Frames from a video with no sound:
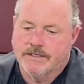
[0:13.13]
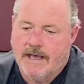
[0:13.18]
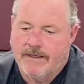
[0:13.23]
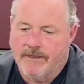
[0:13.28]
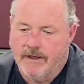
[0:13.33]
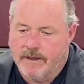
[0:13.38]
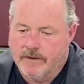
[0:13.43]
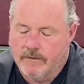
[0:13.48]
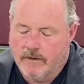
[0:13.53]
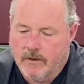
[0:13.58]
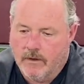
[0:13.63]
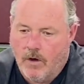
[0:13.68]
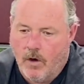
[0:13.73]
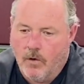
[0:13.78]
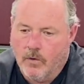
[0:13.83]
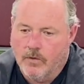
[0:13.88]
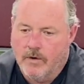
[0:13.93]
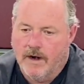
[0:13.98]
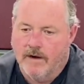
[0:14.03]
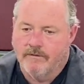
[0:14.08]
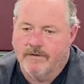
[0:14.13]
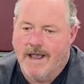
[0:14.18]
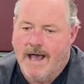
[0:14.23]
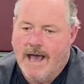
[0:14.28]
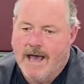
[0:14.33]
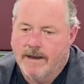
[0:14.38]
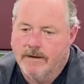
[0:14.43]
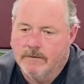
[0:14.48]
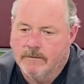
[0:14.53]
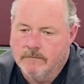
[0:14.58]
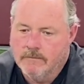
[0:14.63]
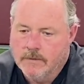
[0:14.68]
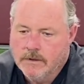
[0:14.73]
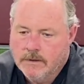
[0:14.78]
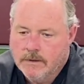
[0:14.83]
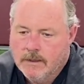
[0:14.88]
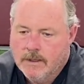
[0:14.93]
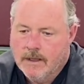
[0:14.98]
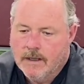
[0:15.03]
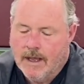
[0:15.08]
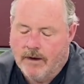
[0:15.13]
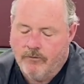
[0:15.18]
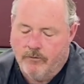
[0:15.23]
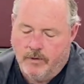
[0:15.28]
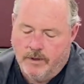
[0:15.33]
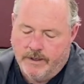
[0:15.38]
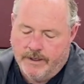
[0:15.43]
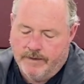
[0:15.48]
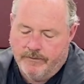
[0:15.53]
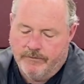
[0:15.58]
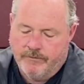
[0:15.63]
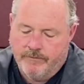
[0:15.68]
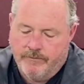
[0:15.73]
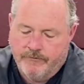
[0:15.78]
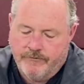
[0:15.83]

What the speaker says: I think the older I've gotten, I've really